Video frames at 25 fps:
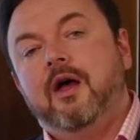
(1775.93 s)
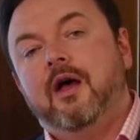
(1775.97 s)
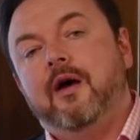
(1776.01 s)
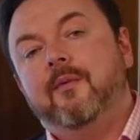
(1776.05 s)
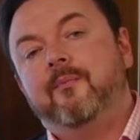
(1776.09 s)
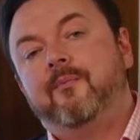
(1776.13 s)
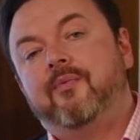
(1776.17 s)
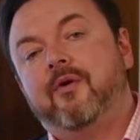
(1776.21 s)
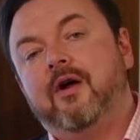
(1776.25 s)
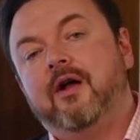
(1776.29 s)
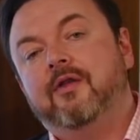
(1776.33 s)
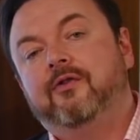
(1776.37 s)

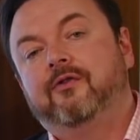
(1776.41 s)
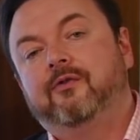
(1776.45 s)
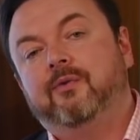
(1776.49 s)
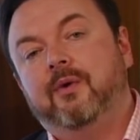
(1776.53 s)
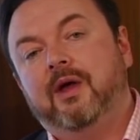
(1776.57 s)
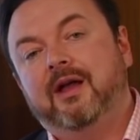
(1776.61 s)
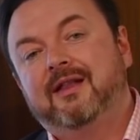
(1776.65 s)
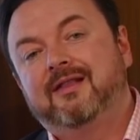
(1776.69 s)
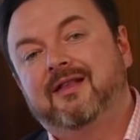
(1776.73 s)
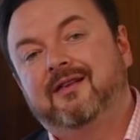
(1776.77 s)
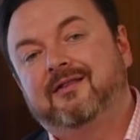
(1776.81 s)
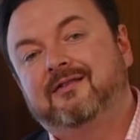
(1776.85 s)

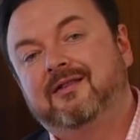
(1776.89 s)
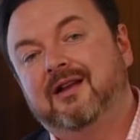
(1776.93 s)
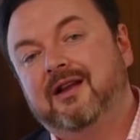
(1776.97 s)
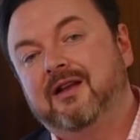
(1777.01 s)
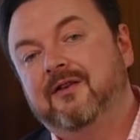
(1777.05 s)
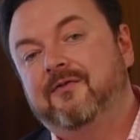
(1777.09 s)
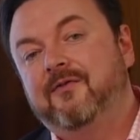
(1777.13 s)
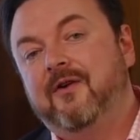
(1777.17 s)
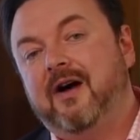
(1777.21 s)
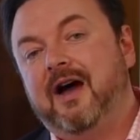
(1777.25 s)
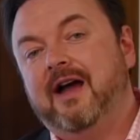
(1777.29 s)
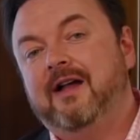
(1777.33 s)
Brunswick, they're
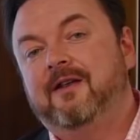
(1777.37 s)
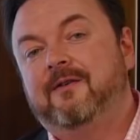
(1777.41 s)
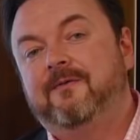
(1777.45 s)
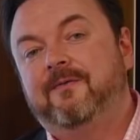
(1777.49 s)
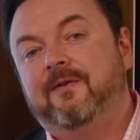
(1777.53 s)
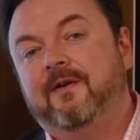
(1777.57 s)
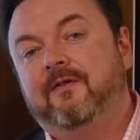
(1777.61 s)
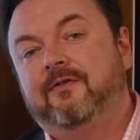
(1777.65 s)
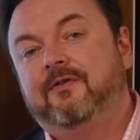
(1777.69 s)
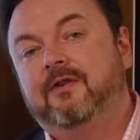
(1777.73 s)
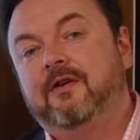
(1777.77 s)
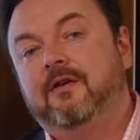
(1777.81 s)
selling for
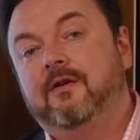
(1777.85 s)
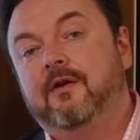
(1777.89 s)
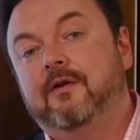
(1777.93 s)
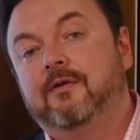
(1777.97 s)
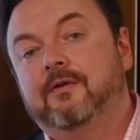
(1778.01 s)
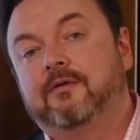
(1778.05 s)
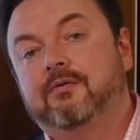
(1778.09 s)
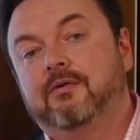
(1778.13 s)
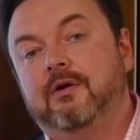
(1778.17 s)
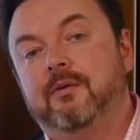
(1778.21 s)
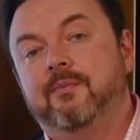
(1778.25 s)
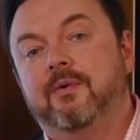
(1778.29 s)
$850,
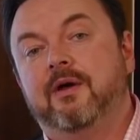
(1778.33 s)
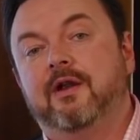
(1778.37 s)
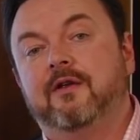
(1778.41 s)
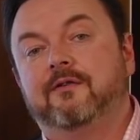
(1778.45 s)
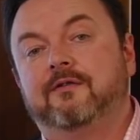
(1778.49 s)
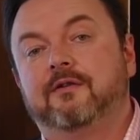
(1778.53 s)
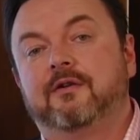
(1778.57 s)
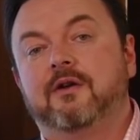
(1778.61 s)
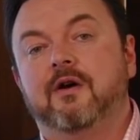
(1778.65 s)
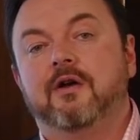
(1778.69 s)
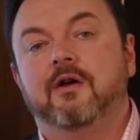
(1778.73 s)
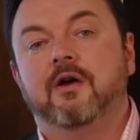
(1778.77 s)
and
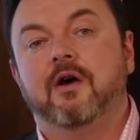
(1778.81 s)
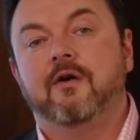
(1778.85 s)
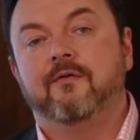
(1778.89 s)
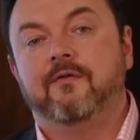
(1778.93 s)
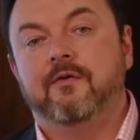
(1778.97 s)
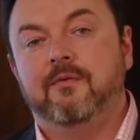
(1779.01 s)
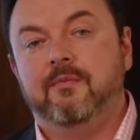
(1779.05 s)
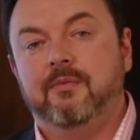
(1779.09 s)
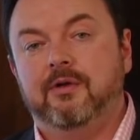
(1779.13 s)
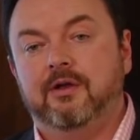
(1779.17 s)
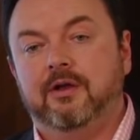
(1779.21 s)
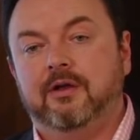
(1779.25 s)
3-bedders are going
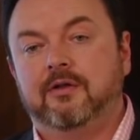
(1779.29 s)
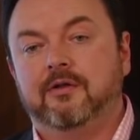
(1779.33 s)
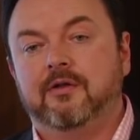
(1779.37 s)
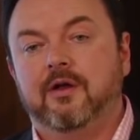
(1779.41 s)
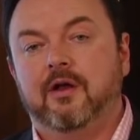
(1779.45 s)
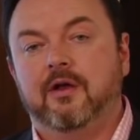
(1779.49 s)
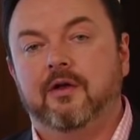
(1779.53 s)
over $1 million,